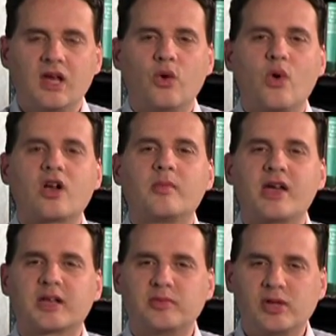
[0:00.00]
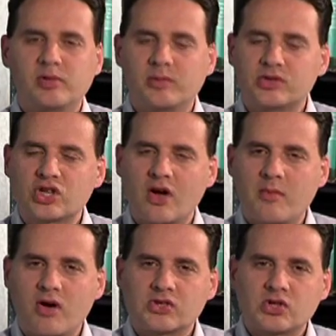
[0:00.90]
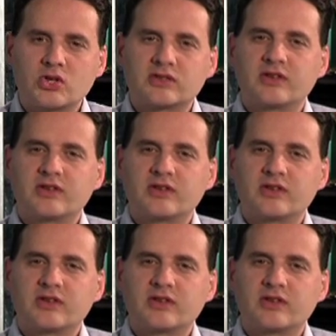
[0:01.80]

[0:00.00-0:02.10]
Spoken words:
Welcome back to the Bully Pulpit Show. I'm Mark Joseph,